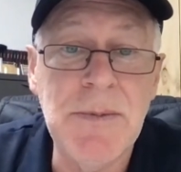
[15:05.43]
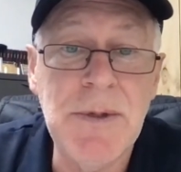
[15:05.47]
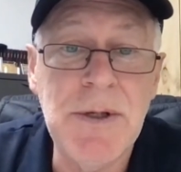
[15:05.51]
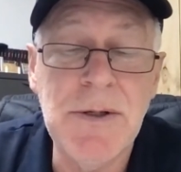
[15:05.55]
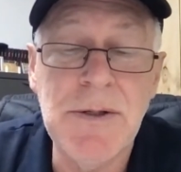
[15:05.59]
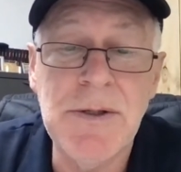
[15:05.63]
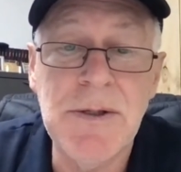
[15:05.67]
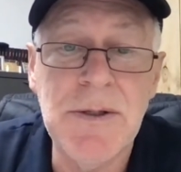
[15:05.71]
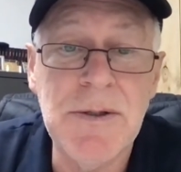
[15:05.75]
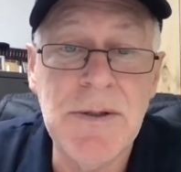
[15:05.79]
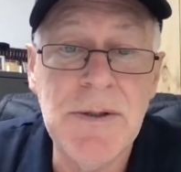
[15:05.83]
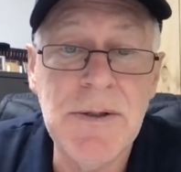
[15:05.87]

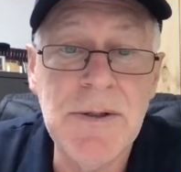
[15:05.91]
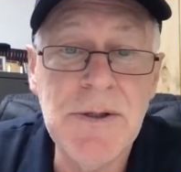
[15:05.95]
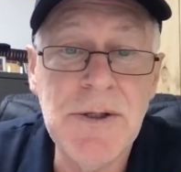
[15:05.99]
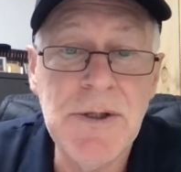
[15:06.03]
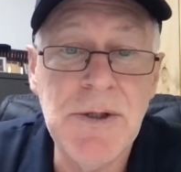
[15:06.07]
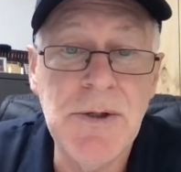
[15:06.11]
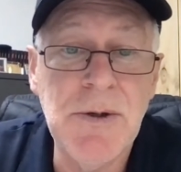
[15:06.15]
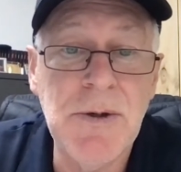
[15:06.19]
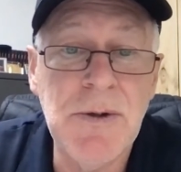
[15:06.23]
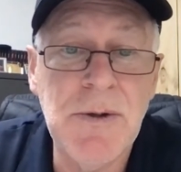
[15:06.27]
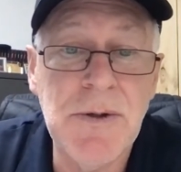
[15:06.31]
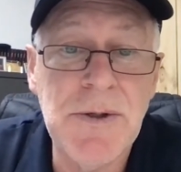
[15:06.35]
because it
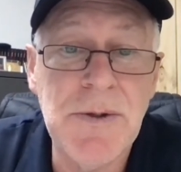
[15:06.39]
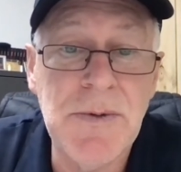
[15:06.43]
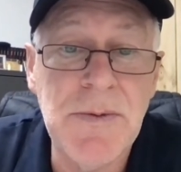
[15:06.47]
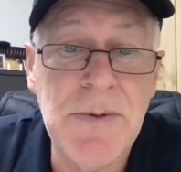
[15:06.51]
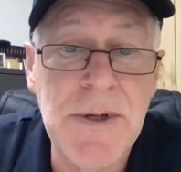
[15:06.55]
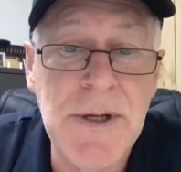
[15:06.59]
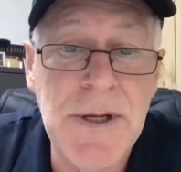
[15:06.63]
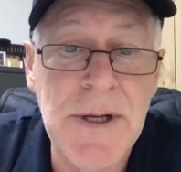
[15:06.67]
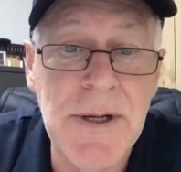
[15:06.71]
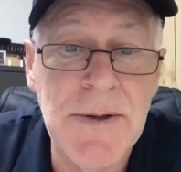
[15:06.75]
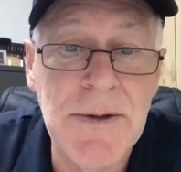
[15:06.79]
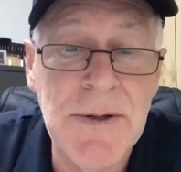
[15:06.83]
circles
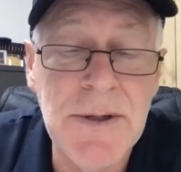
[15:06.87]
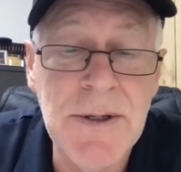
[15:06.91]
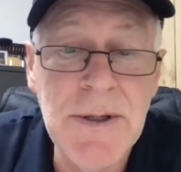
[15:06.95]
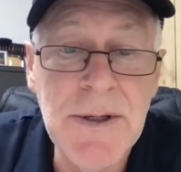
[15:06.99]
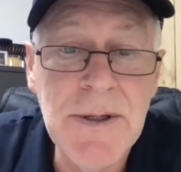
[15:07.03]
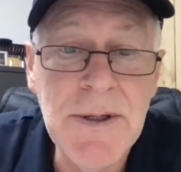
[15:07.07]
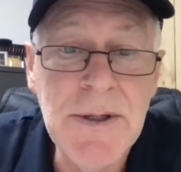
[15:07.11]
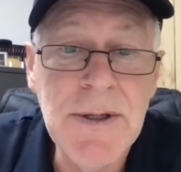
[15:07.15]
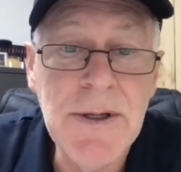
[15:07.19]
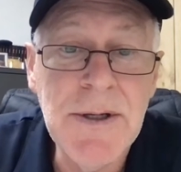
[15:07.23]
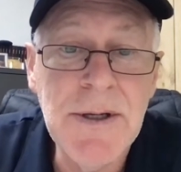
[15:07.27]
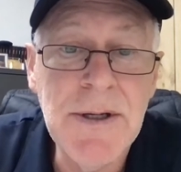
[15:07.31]
around
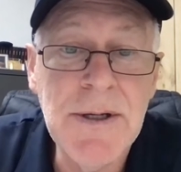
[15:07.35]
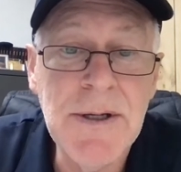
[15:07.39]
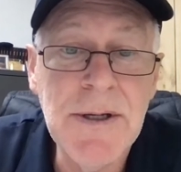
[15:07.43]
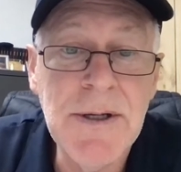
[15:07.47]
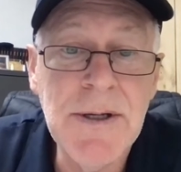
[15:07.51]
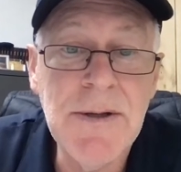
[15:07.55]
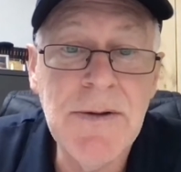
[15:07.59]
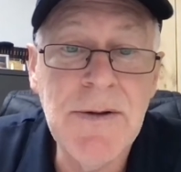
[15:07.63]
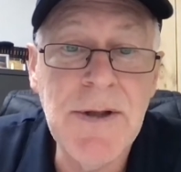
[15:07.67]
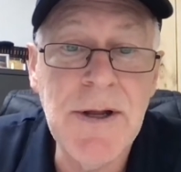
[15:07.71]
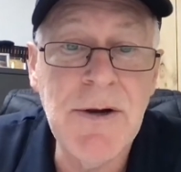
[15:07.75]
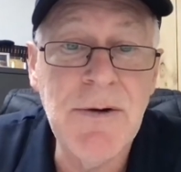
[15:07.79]

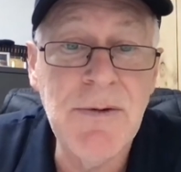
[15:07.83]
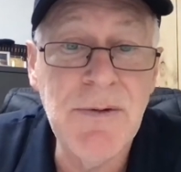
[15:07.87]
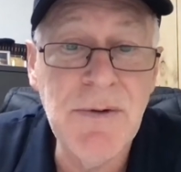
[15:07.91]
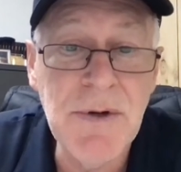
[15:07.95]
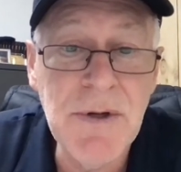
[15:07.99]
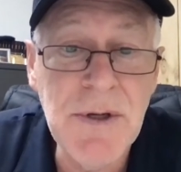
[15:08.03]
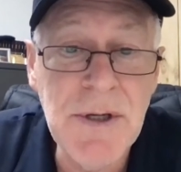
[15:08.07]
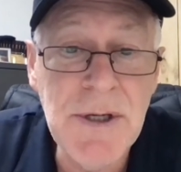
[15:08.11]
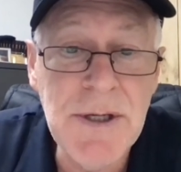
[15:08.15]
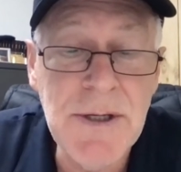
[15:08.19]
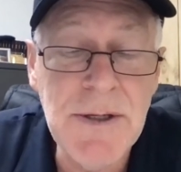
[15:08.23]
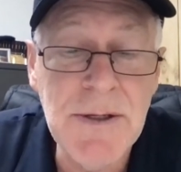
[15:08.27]
that
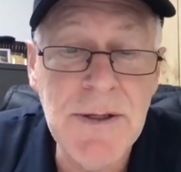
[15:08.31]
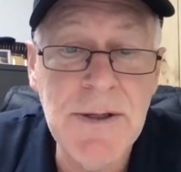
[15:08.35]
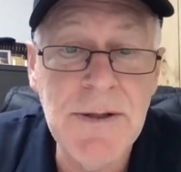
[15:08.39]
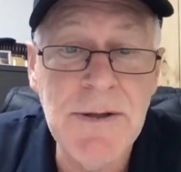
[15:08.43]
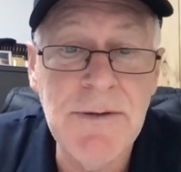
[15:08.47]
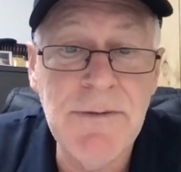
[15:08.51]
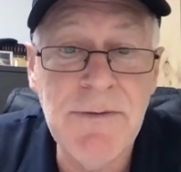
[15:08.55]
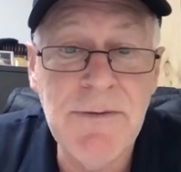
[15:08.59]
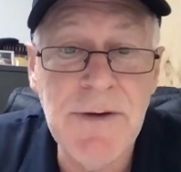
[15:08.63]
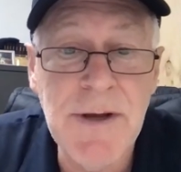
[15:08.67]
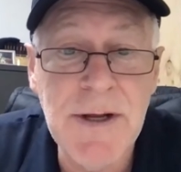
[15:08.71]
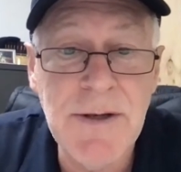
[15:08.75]
greed and
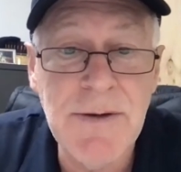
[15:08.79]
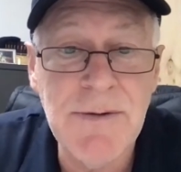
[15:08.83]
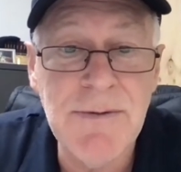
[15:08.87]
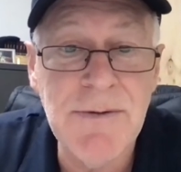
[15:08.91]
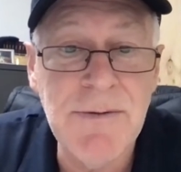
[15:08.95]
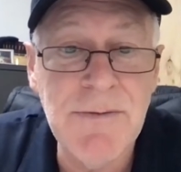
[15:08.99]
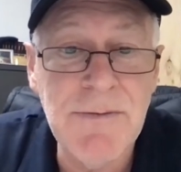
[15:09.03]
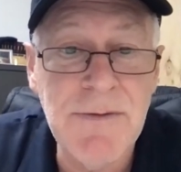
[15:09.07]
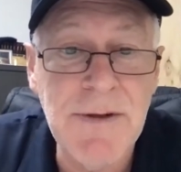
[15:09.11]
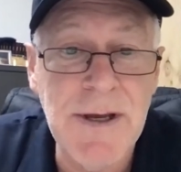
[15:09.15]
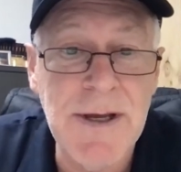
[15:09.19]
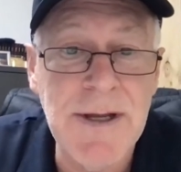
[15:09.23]
the factor
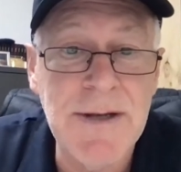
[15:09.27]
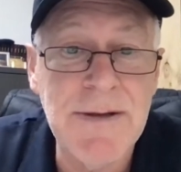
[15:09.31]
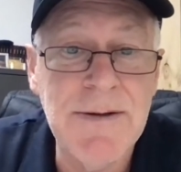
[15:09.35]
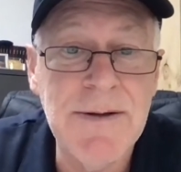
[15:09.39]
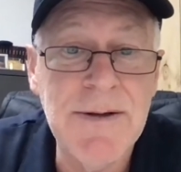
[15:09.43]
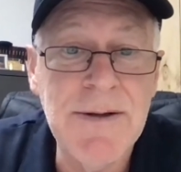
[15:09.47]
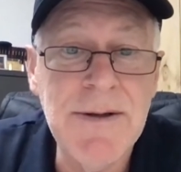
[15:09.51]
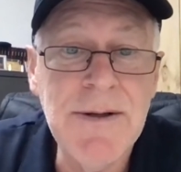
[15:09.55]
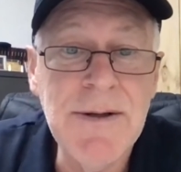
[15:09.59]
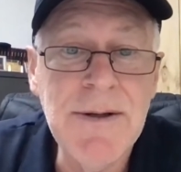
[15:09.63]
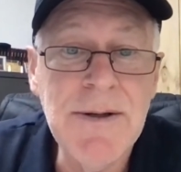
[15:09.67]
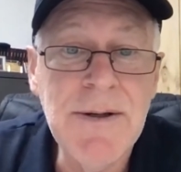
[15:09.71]
of that
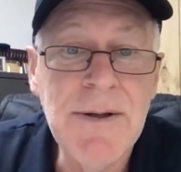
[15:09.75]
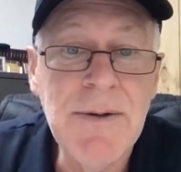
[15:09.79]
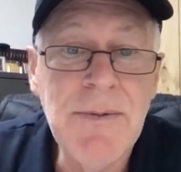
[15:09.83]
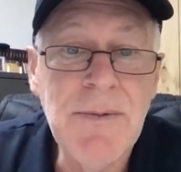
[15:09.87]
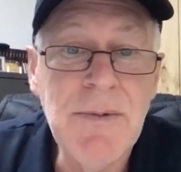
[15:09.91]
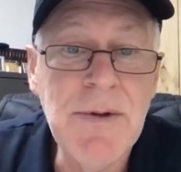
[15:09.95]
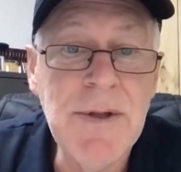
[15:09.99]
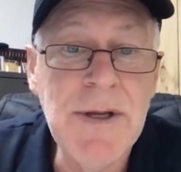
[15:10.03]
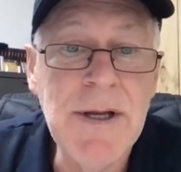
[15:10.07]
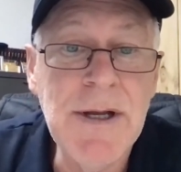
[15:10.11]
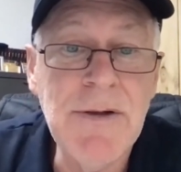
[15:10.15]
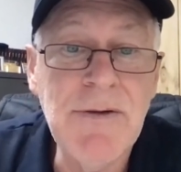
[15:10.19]

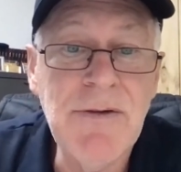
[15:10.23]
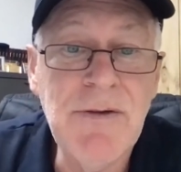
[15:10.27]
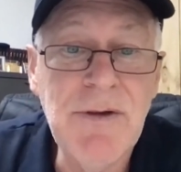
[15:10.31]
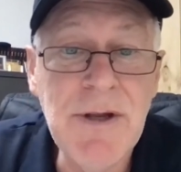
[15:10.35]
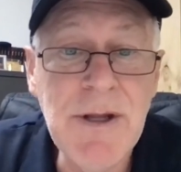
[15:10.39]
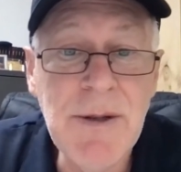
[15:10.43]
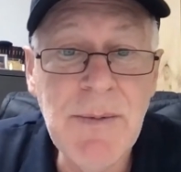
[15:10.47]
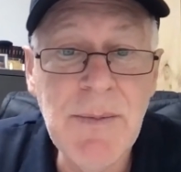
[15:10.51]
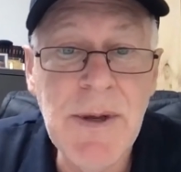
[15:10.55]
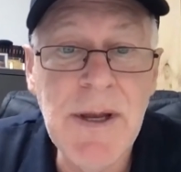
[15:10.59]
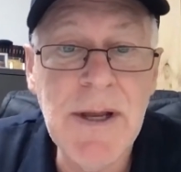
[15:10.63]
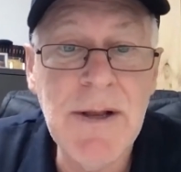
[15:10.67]
without
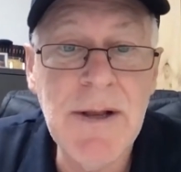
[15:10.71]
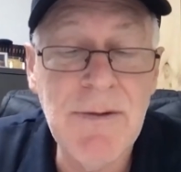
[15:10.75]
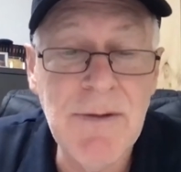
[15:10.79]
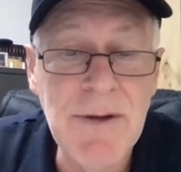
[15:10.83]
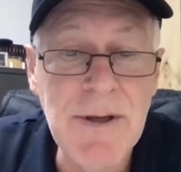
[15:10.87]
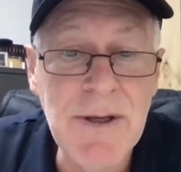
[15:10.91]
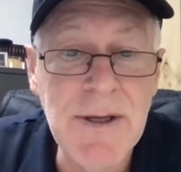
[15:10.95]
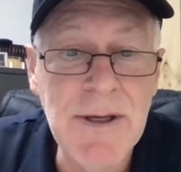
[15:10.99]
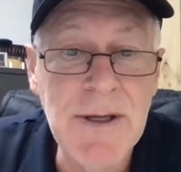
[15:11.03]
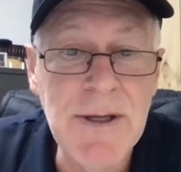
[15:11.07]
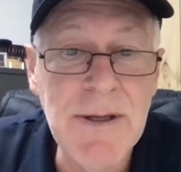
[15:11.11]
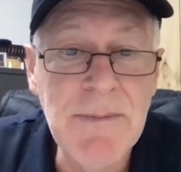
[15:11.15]
sitting back
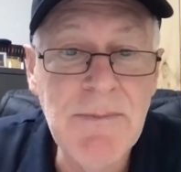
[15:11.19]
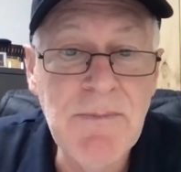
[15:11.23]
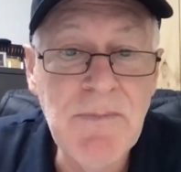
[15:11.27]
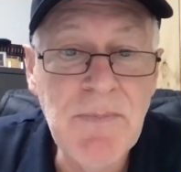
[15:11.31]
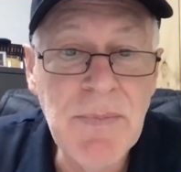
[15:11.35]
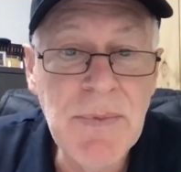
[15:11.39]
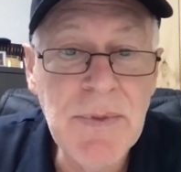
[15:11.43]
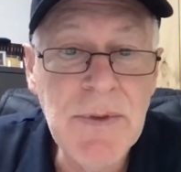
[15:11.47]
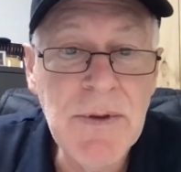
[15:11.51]
thinking,